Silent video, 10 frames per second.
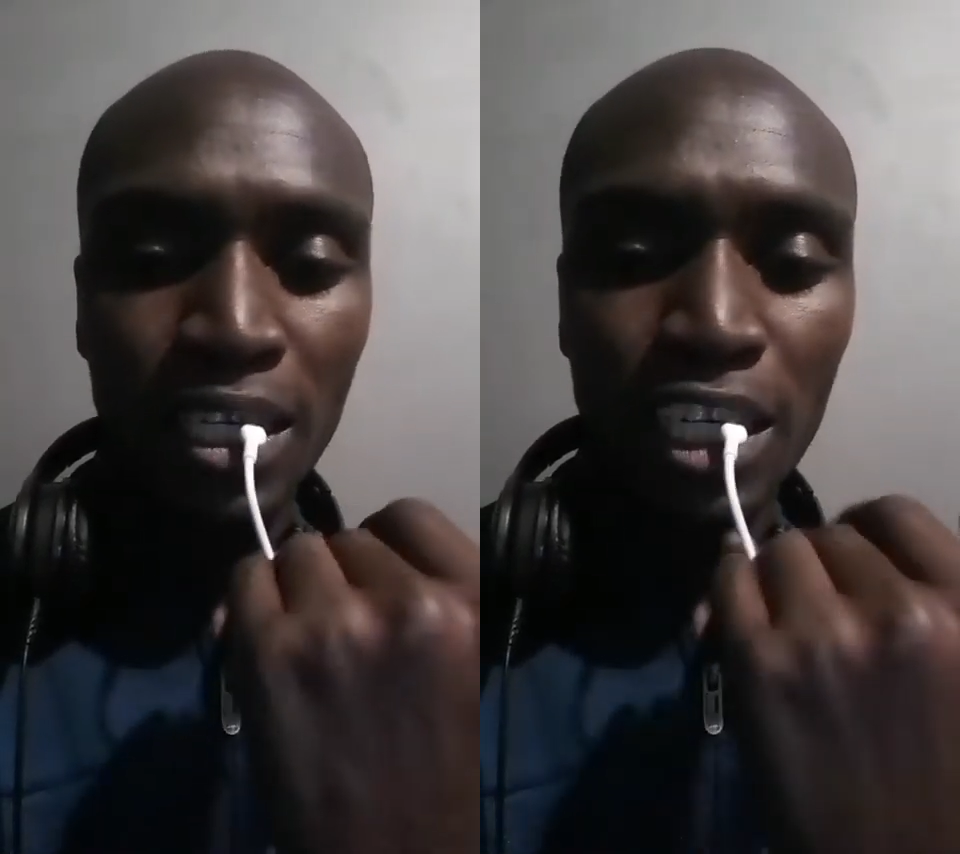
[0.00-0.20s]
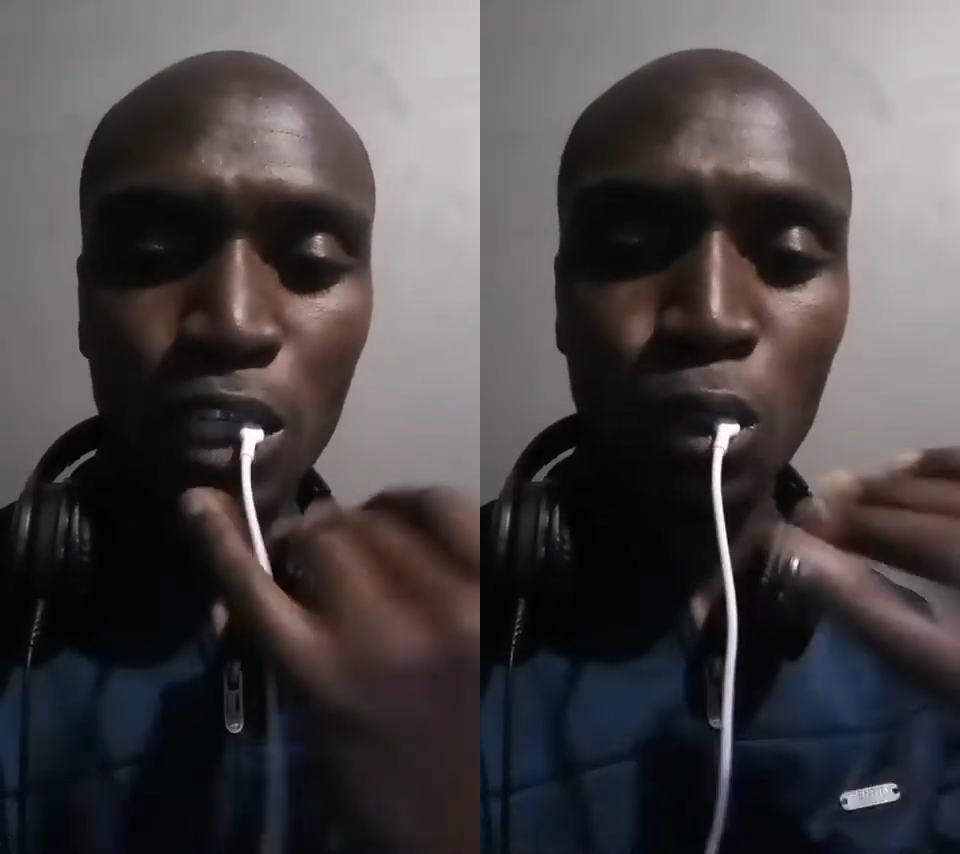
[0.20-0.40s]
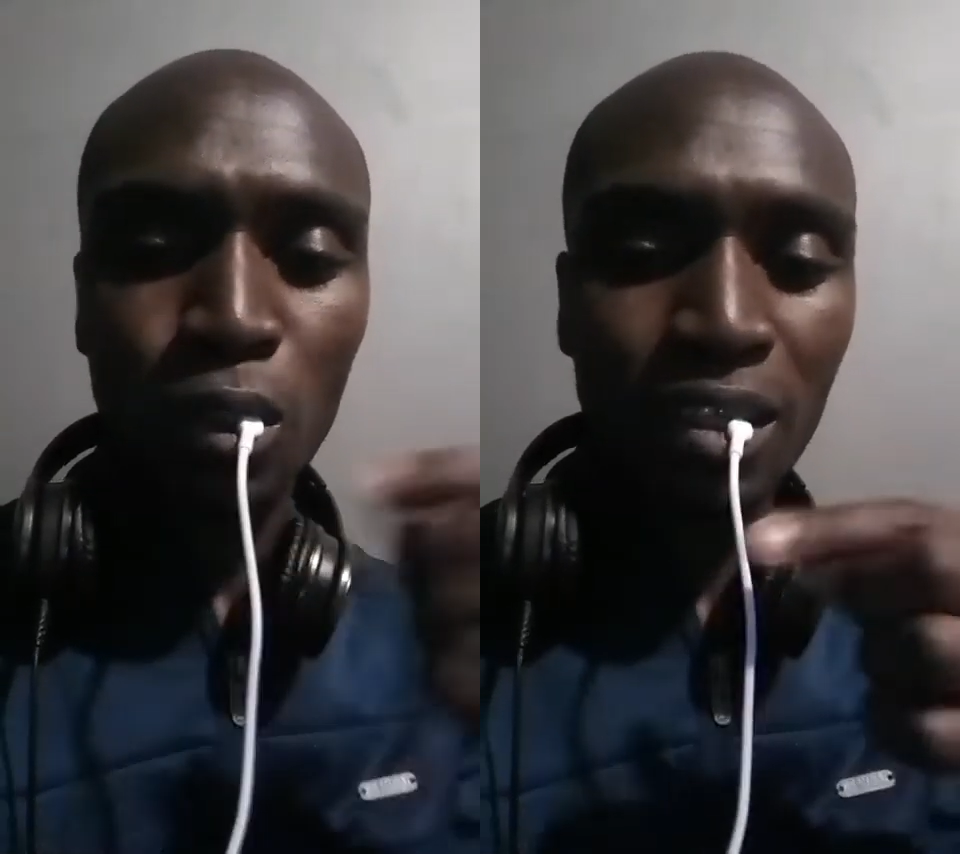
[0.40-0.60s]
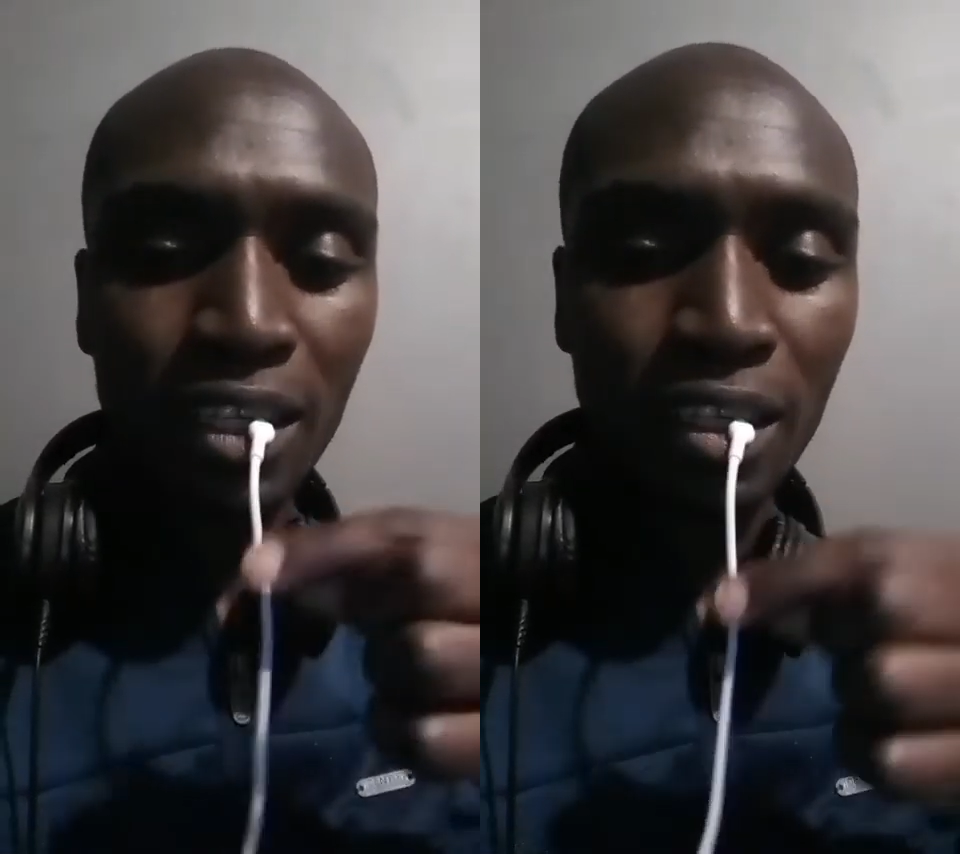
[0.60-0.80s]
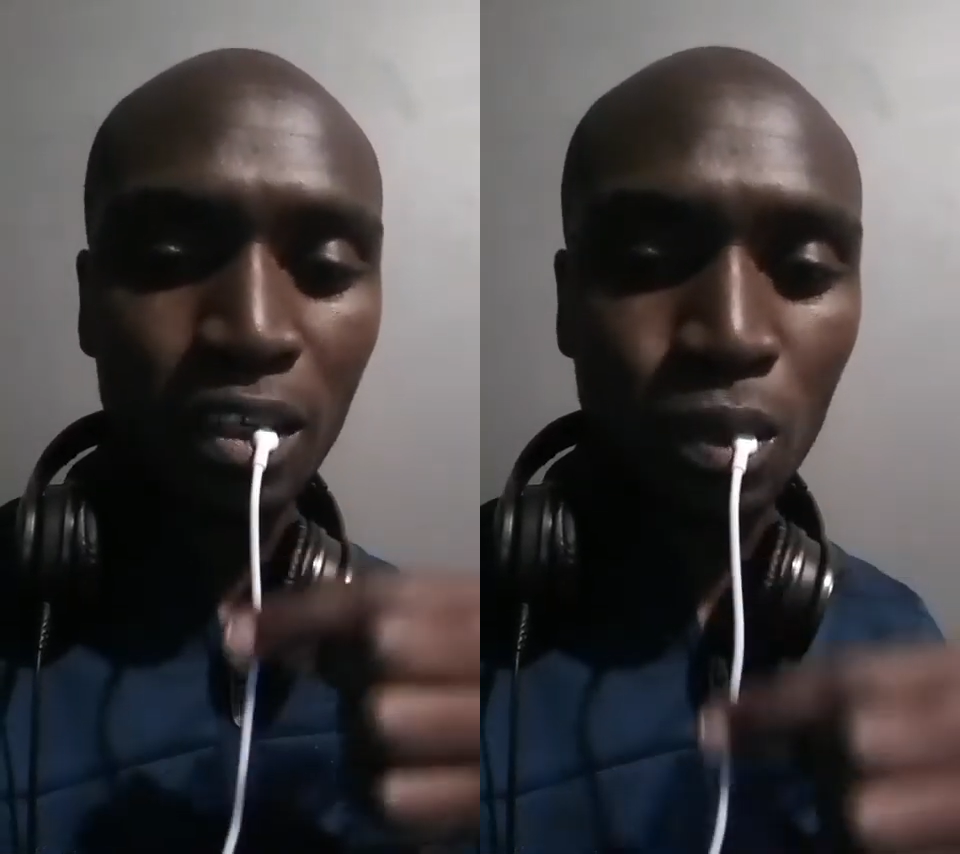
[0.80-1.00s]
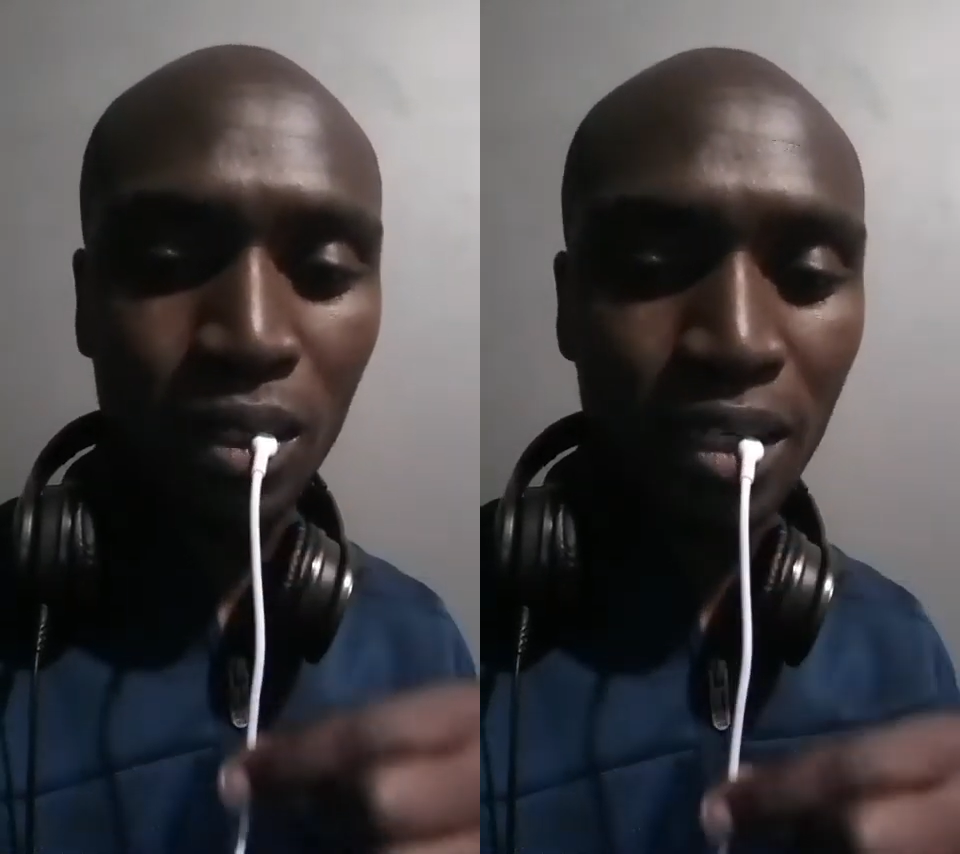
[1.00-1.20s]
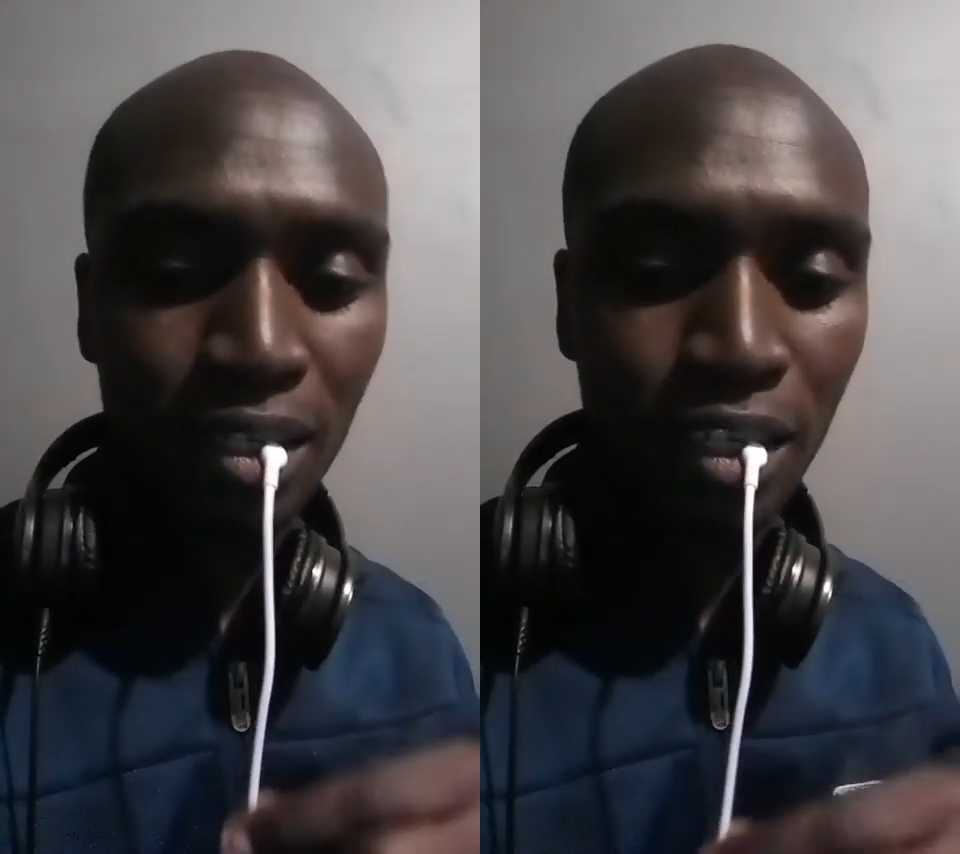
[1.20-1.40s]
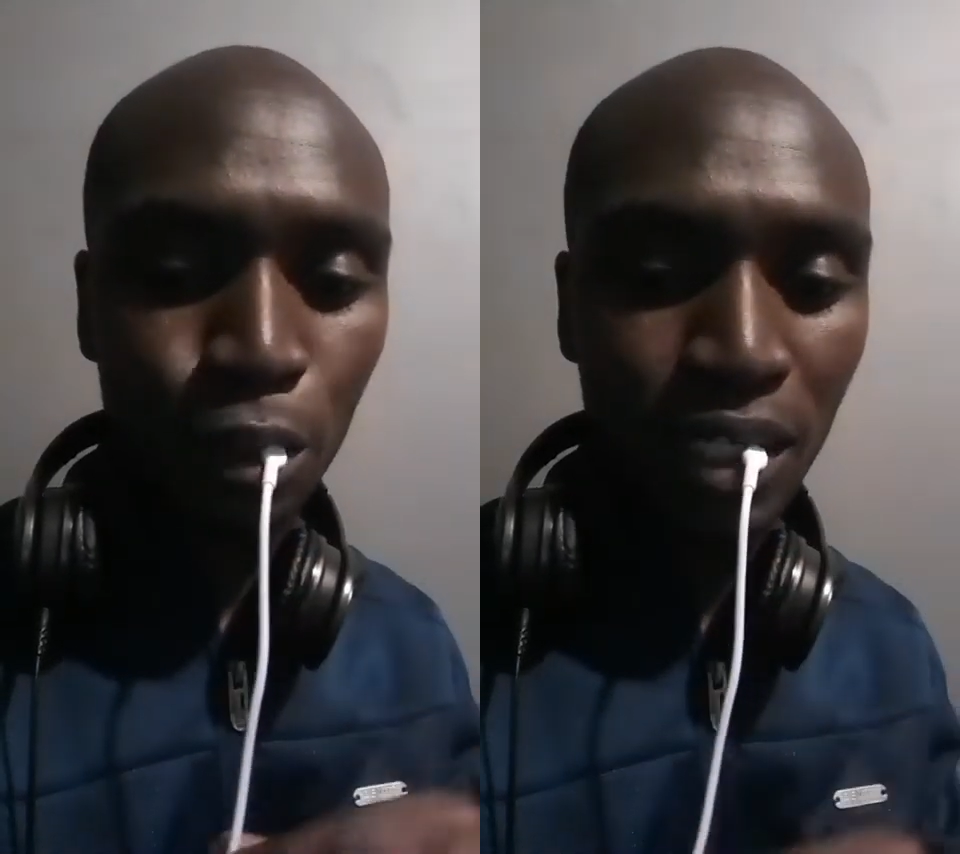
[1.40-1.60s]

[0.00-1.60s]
it knows that it is connected